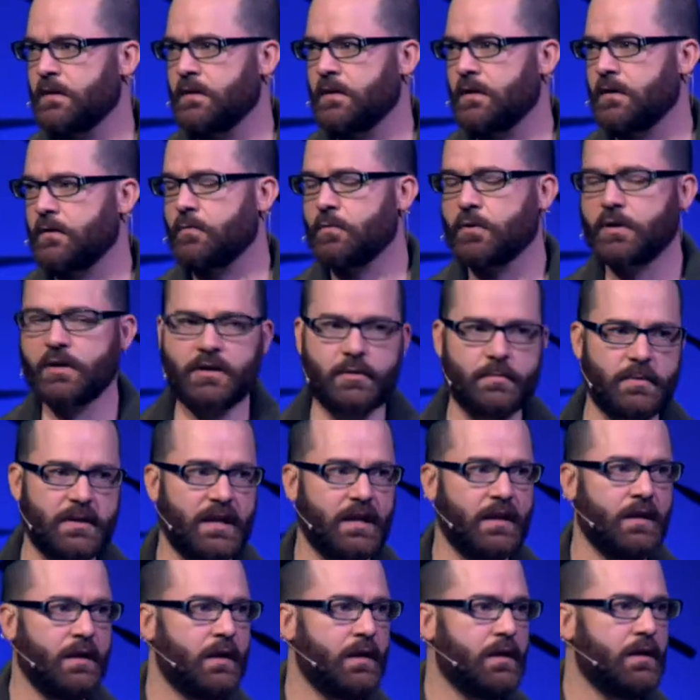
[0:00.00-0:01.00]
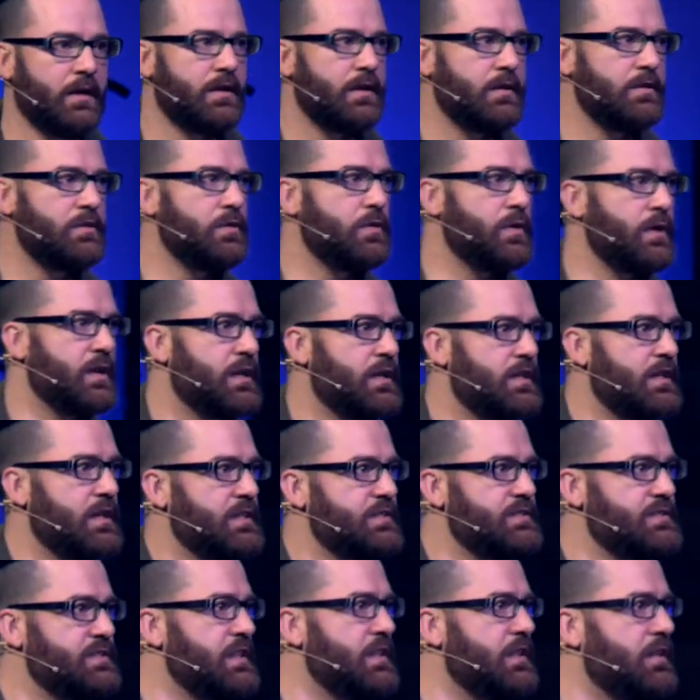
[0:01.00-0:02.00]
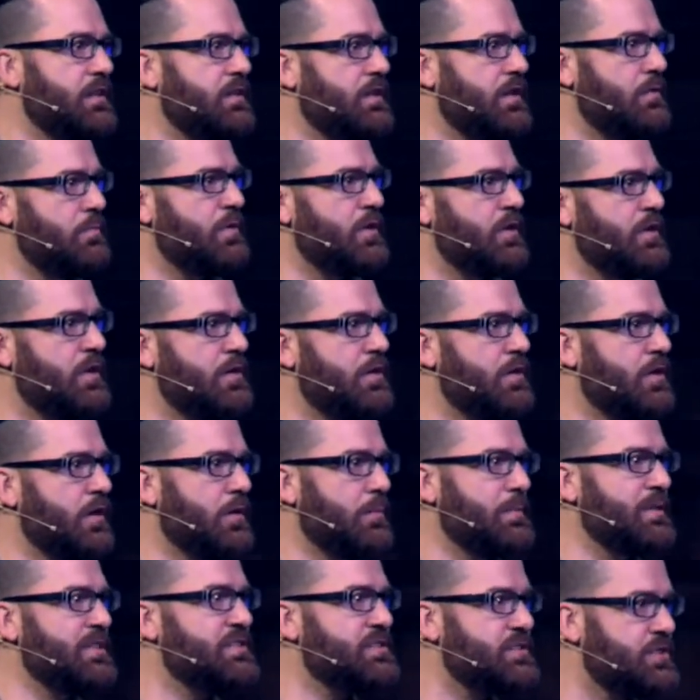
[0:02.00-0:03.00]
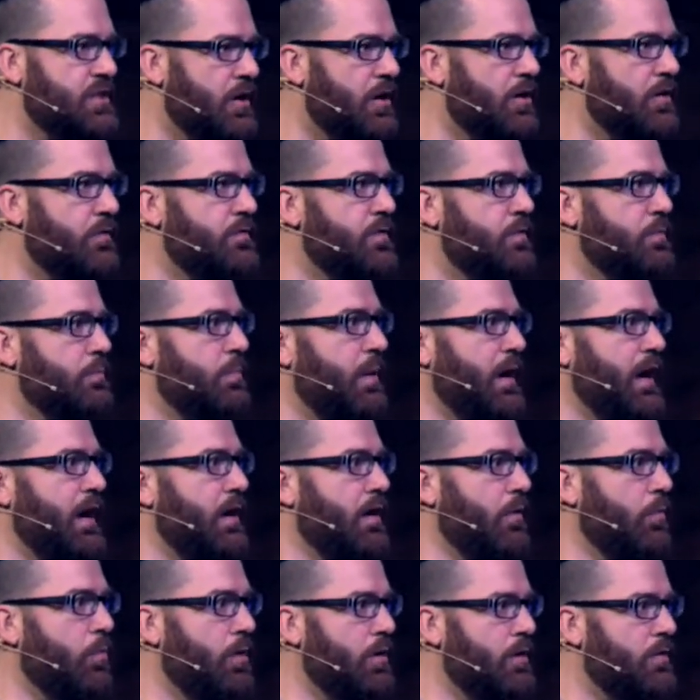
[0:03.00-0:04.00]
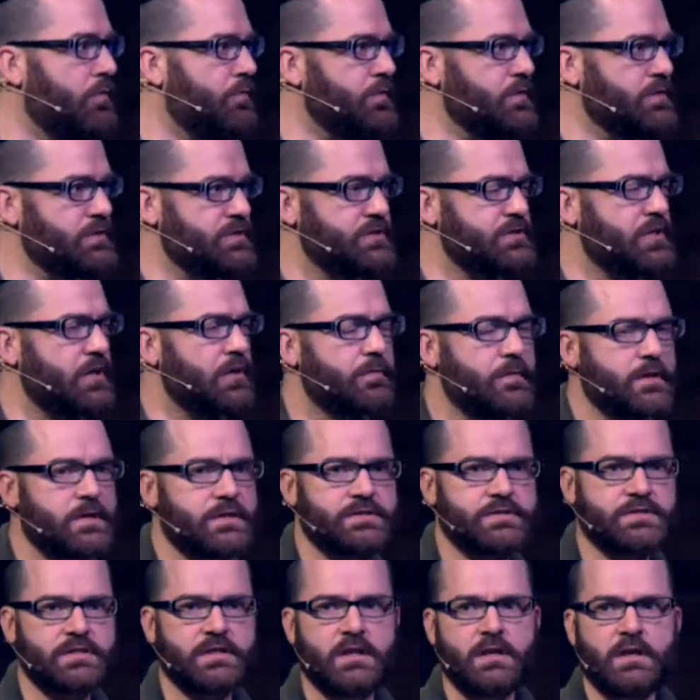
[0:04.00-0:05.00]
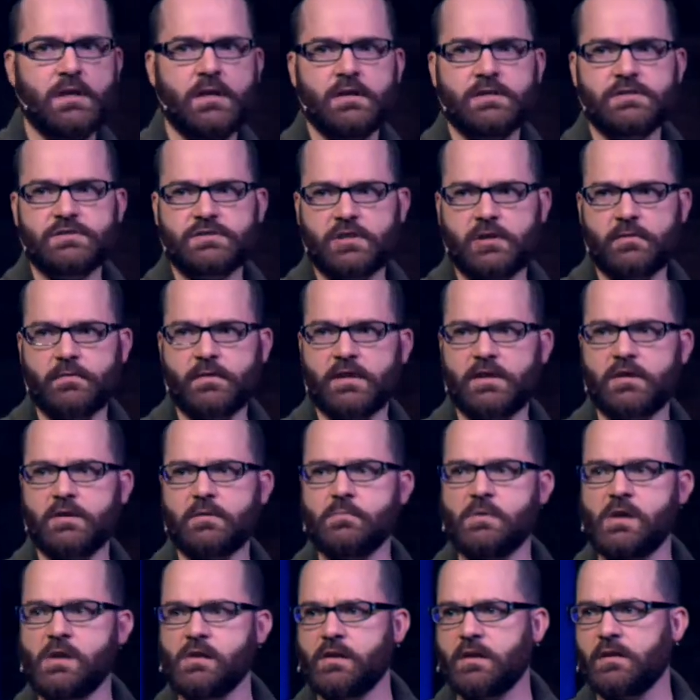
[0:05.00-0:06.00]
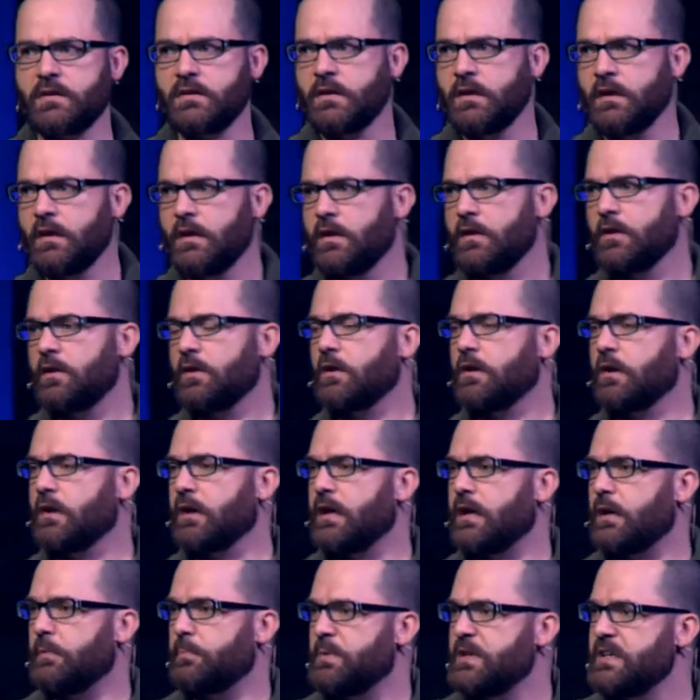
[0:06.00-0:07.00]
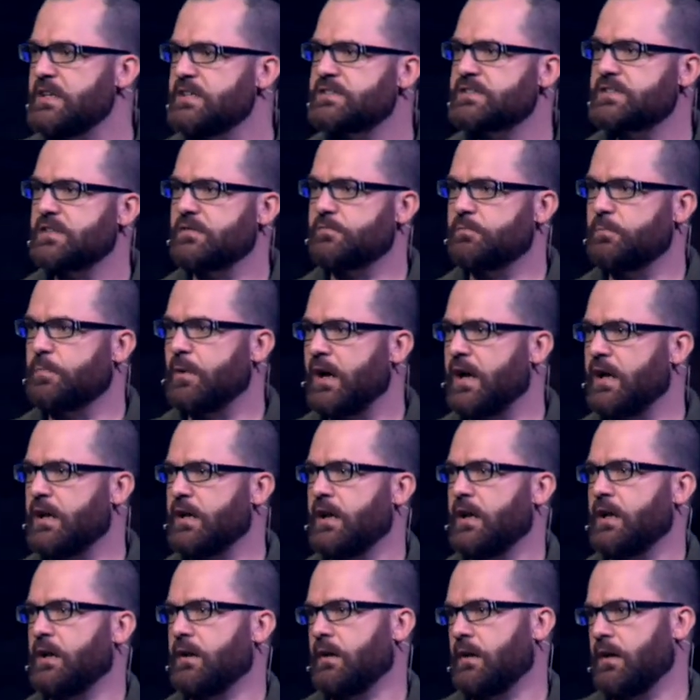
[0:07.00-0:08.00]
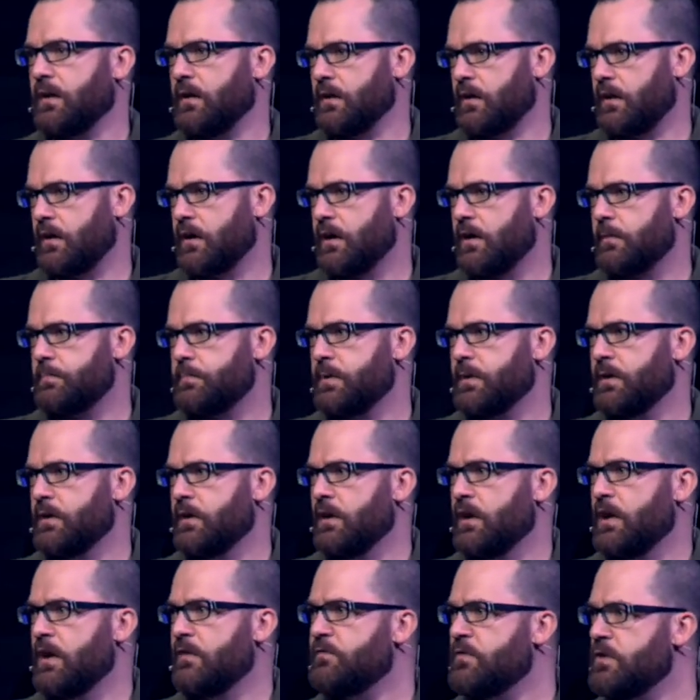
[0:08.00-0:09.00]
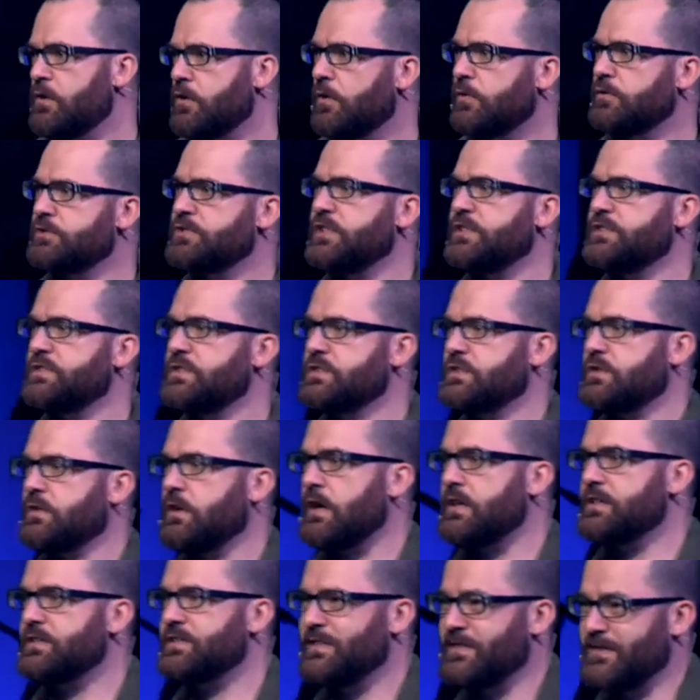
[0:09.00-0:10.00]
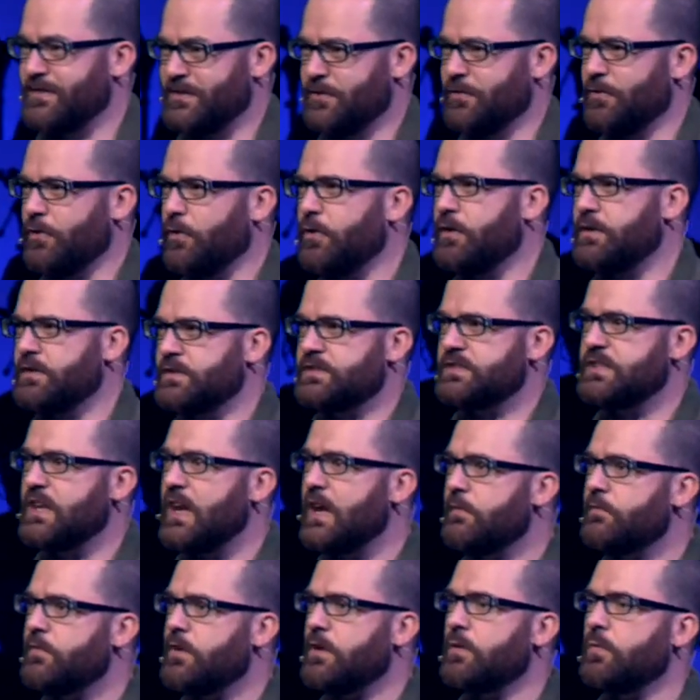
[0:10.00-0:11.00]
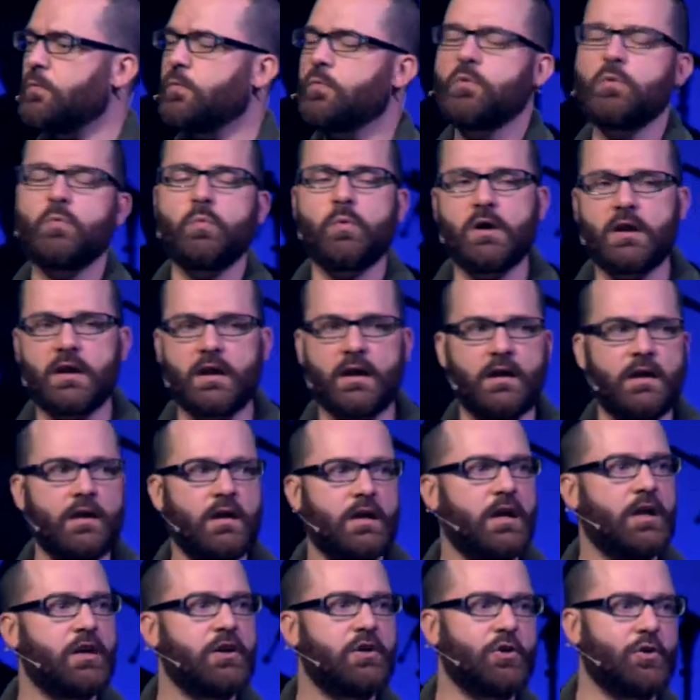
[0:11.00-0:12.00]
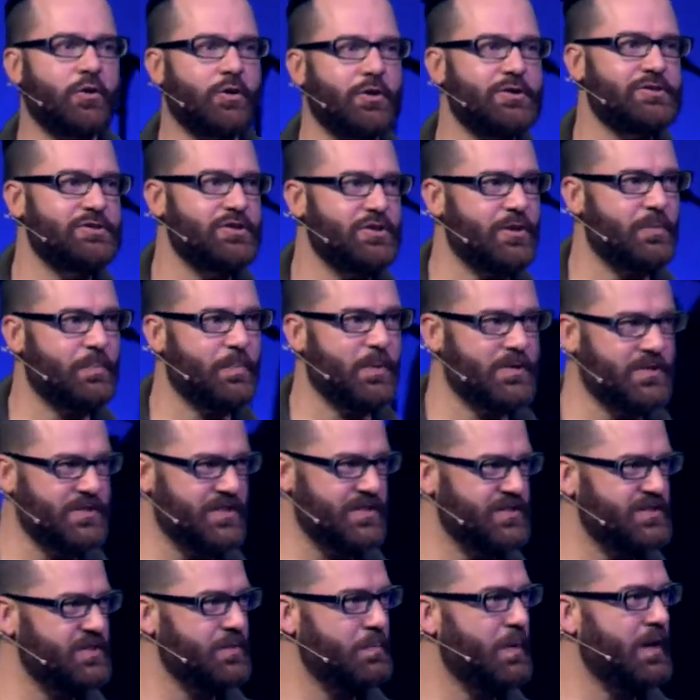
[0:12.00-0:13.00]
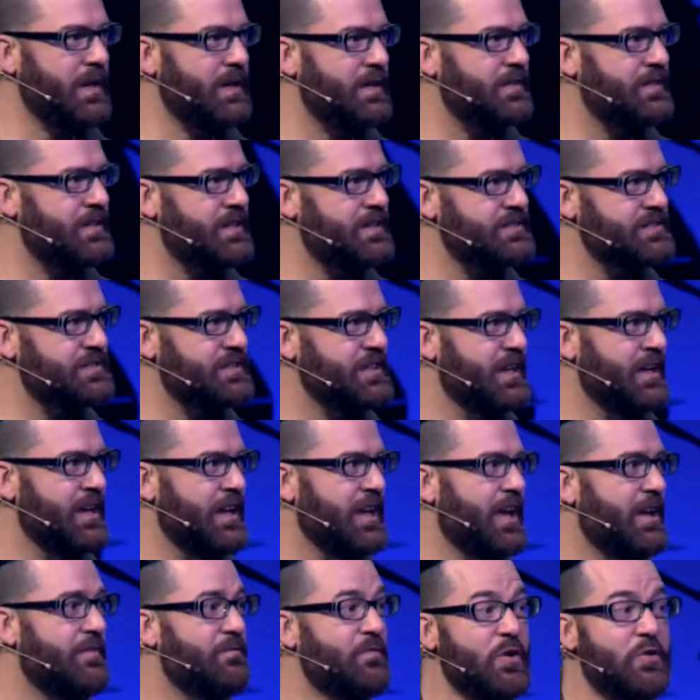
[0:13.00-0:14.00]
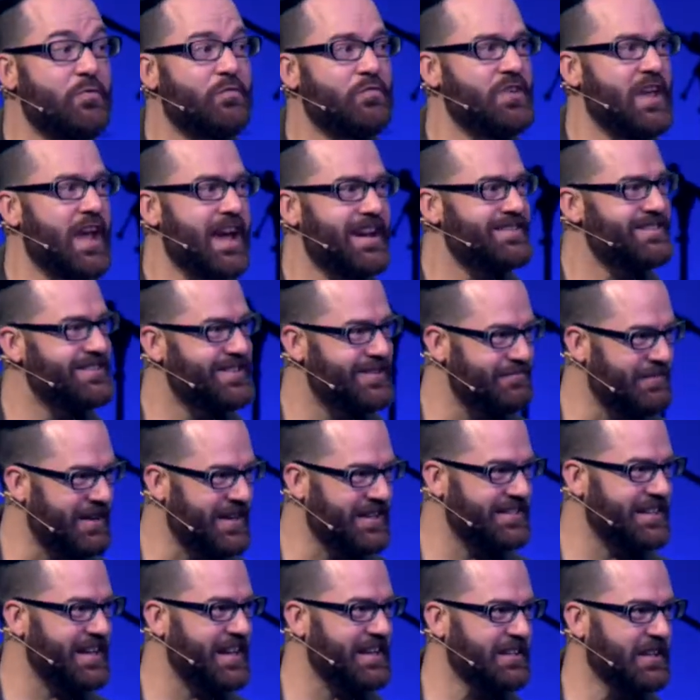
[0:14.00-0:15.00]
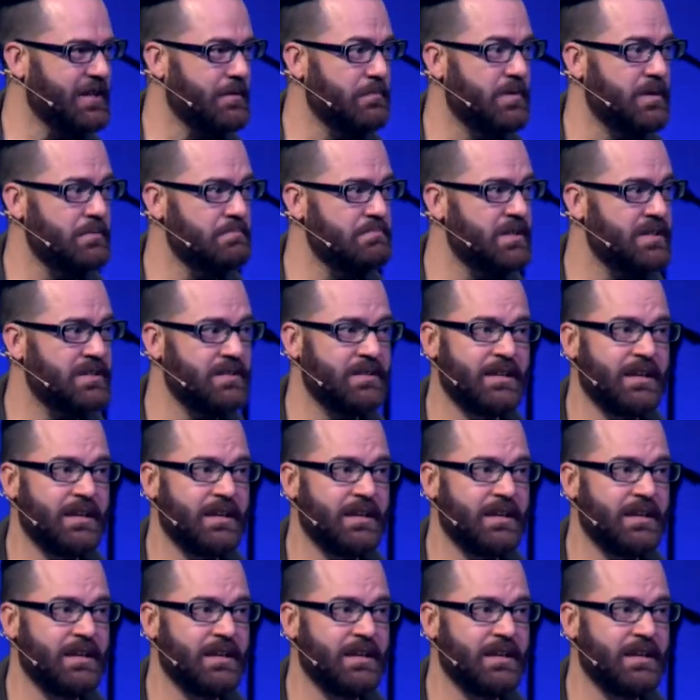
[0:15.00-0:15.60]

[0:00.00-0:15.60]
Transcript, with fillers: Uh, we're going to be doing a, a, seated communion. You're going to be served by our wonderful servers serving communion. You're going to get a piece of bread and a, and a cup. If you know Jesus Christ as your Lord and Savior, we want to encourage you to participate in this. If you've yet to make that commitment,